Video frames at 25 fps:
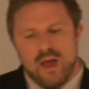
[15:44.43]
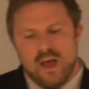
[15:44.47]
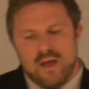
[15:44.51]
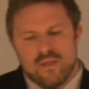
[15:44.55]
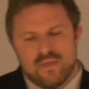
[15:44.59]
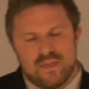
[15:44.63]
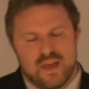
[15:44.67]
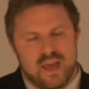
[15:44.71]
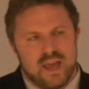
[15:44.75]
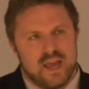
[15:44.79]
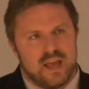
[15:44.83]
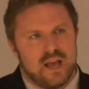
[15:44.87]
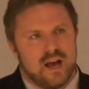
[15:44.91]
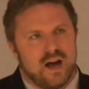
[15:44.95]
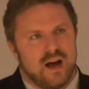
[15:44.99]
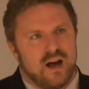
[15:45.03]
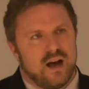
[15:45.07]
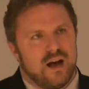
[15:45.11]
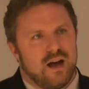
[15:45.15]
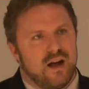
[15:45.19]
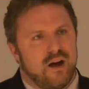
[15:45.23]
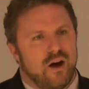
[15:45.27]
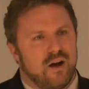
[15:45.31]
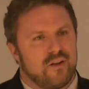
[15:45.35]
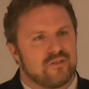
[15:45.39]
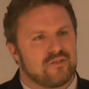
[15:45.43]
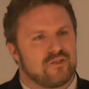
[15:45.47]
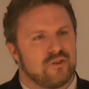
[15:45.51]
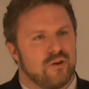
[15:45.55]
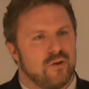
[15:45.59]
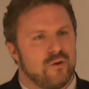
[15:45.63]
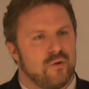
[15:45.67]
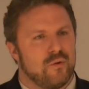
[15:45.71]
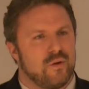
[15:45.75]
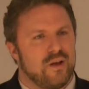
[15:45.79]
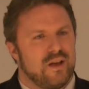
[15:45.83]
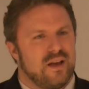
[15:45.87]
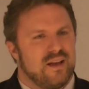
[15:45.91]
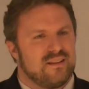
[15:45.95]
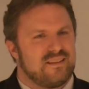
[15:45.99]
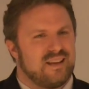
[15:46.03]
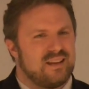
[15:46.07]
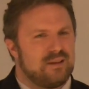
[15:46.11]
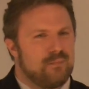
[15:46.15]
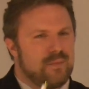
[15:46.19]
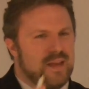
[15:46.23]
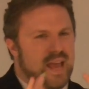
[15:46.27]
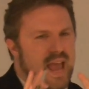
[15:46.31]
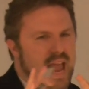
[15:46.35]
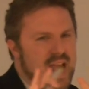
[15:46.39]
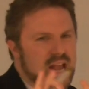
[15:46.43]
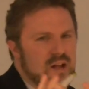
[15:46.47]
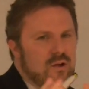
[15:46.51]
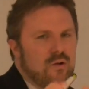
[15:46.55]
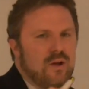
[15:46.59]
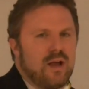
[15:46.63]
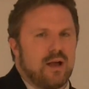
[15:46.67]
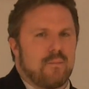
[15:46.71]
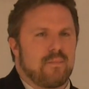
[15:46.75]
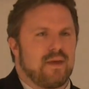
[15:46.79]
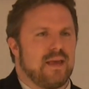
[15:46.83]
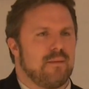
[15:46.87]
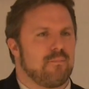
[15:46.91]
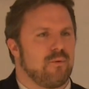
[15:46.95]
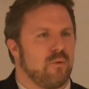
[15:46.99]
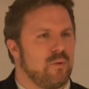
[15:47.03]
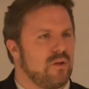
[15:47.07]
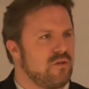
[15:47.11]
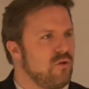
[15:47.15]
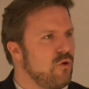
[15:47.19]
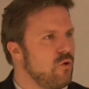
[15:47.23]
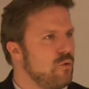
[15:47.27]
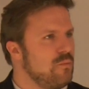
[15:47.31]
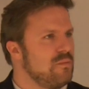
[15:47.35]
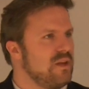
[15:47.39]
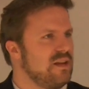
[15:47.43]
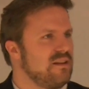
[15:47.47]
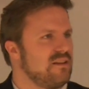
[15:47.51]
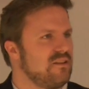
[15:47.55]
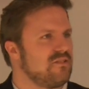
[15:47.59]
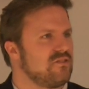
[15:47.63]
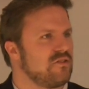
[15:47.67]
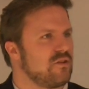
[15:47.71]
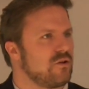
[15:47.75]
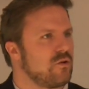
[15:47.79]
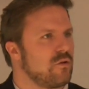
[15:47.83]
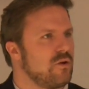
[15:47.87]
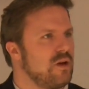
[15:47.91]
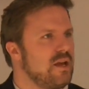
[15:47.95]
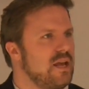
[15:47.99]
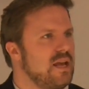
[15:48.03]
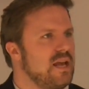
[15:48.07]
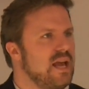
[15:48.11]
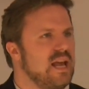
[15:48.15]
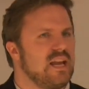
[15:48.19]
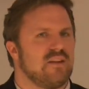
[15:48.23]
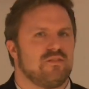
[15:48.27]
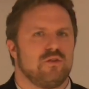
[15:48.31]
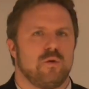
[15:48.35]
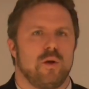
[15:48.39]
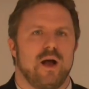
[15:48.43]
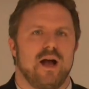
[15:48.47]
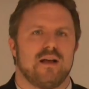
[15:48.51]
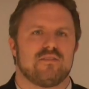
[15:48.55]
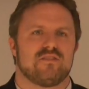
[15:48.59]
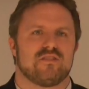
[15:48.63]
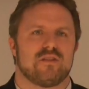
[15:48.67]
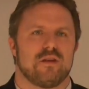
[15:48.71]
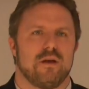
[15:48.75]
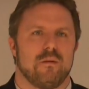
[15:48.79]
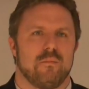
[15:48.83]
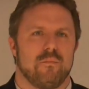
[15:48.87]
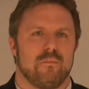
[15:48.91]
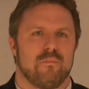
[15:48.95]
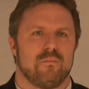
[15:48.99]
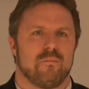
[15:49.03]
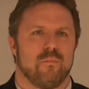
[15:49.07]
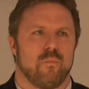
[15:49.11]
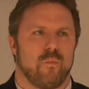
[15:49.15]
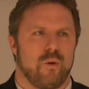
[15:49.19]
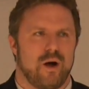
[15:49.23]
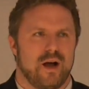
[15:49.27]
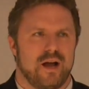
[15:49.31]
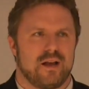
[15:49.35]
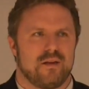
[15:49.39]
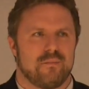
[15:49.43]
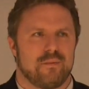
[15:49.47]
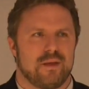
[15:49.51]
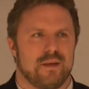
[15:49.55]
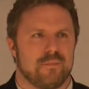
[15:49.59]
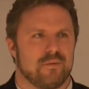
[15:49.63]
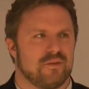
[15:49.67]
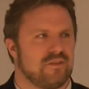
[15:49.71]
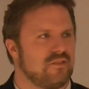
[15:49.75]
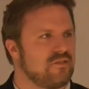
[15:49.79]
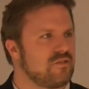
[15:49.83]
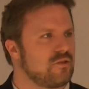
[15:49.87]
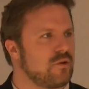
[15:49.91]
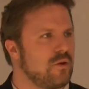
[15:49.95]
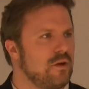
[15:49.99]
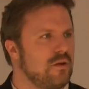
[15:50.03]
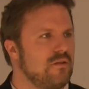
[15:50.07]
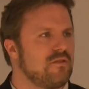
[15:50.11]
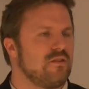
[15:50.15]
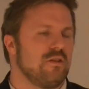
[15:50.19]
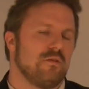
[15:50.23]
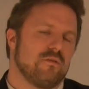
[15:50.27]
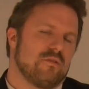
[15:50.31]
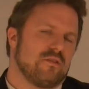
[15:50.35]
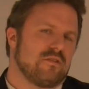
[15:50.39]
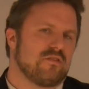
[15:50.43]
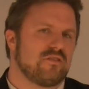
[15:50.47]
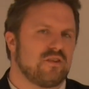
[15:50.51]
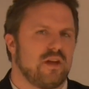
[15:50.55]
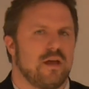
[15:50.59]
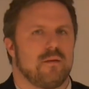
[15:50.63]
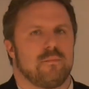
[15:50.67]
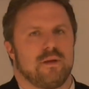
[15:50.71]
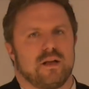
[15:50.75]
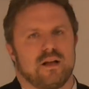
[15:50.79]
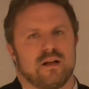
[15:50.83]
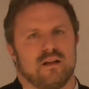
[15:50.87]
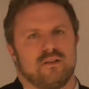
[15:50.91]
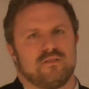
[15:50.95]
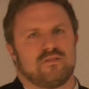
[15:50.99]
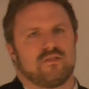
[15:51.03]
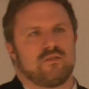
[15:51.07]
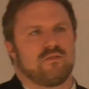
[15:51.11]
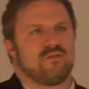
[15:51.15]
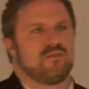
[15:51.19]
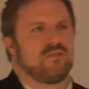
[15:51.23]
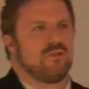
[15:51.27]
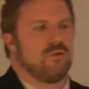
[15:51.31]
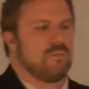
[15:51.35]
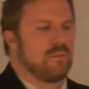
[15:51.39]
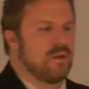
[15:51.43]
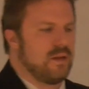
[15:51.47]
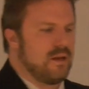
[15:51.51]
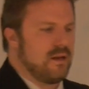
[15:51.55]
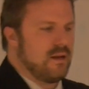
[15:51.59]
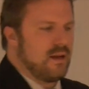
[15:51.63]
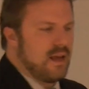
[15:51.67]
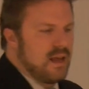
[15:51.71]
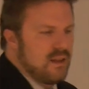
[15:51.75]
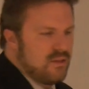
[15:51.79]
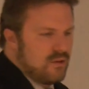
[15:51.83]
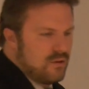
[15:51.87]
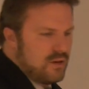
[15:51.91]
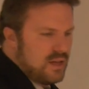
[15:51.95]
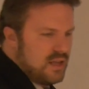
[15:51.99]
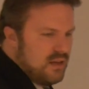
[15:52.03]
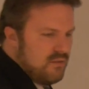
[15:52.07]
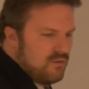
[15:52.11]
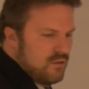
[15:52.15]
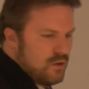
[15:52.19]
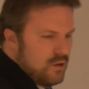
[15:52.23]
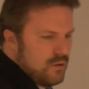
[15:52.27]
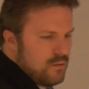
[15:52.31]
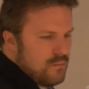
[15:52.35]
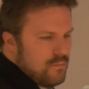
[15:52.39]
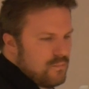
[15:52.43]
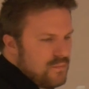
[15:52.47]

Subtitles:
They also tend to be angry at people with whom they disagree, and if you ask them, why do people disagree with you, they'll say because they're stupid and they're evil.